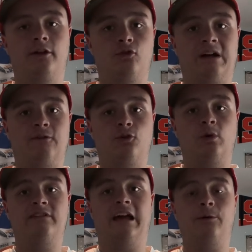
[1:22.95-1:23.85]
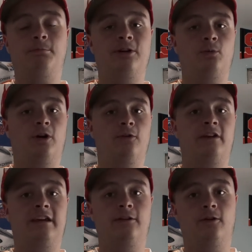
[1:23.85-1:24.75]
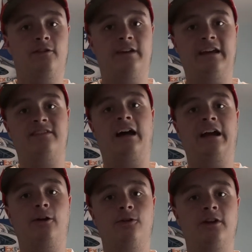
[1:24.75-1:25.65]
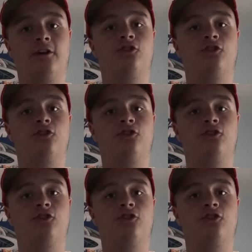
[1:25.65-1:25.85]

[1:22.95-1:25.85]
drivers went down to pit road to get tires.